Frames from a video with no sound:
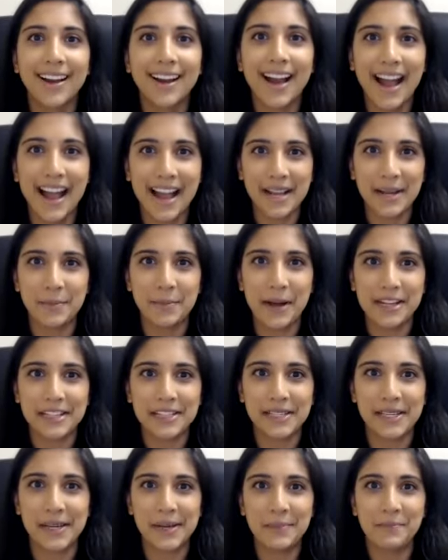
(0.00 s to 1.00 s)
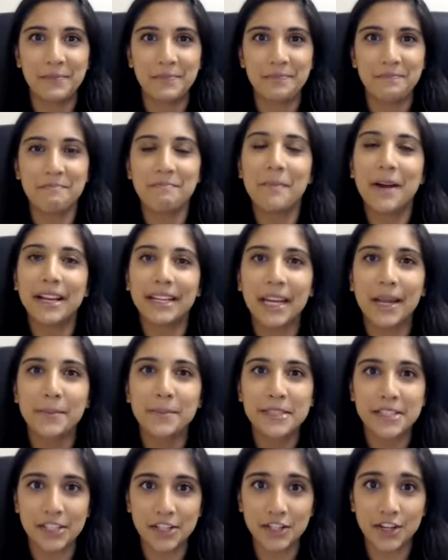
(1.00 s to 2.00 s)
Hi, APASA. My name
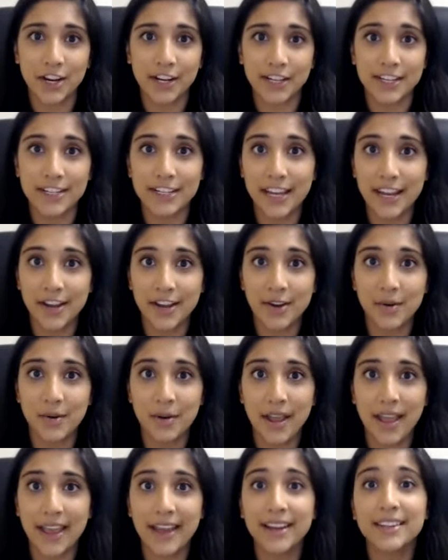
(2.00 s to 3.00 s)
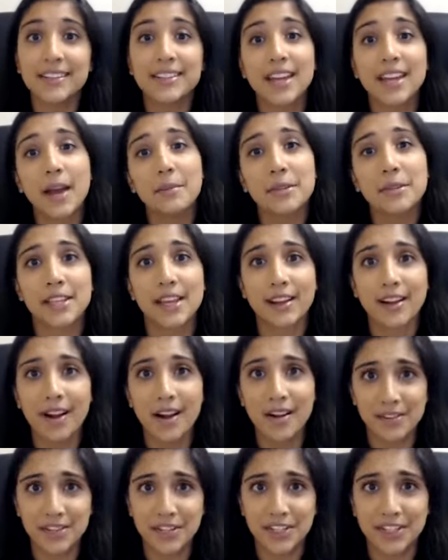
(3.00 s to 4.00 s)
is Ishani Deo, and I'm a
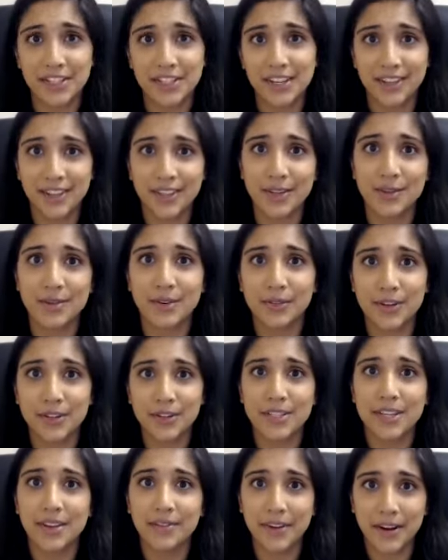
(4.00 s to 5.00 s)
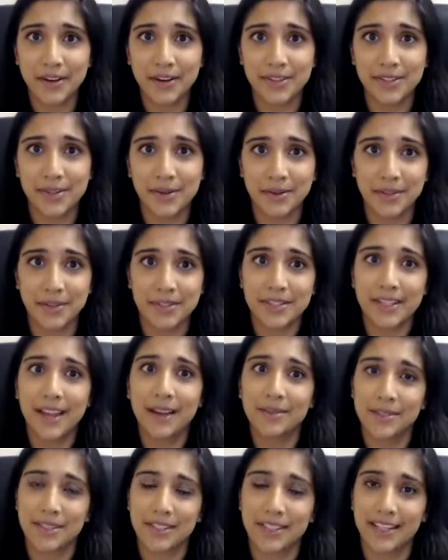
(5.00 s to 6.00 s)
psychologist at the University of Arizona's
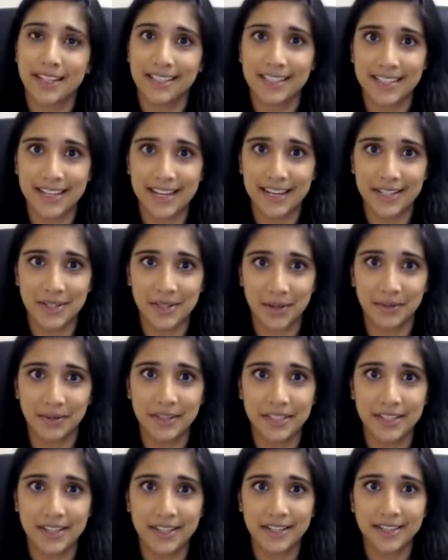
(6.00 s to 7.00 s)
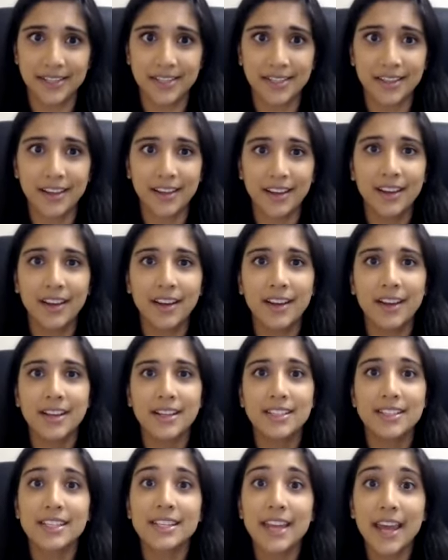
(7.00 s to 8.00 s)
Counseling and Psych Services.
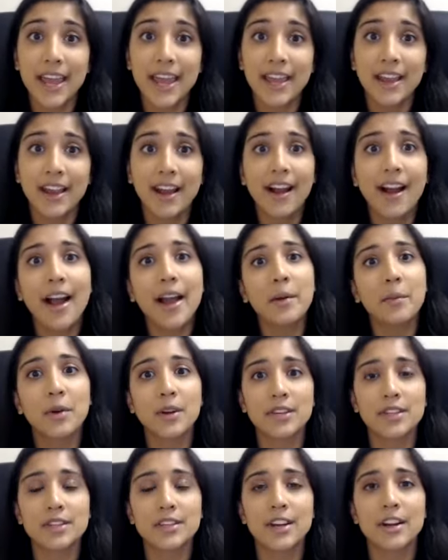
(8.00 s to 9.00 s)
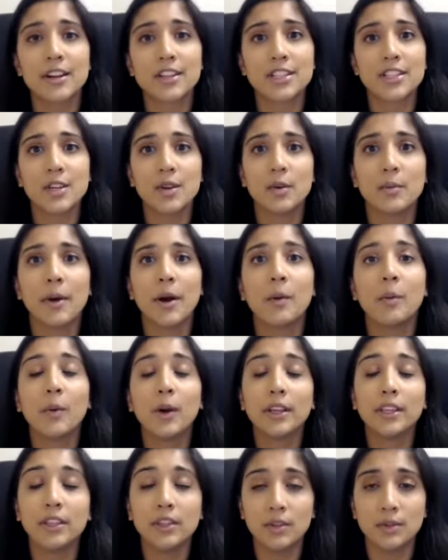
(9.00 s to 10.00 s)
Today, I want to talk to you about
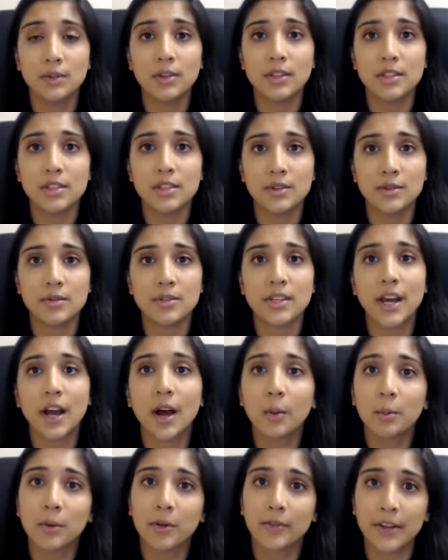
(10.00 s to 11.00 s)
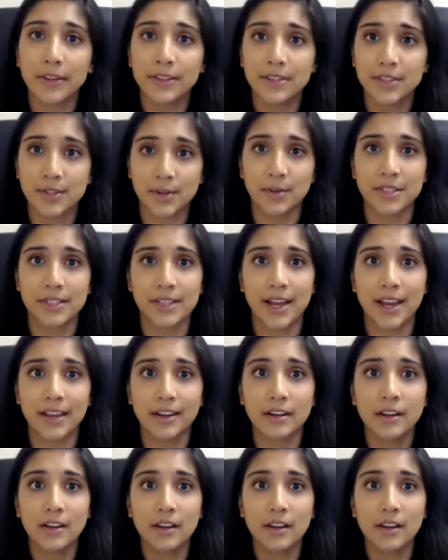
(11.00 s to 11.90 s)
what you can do to help prevent suicide.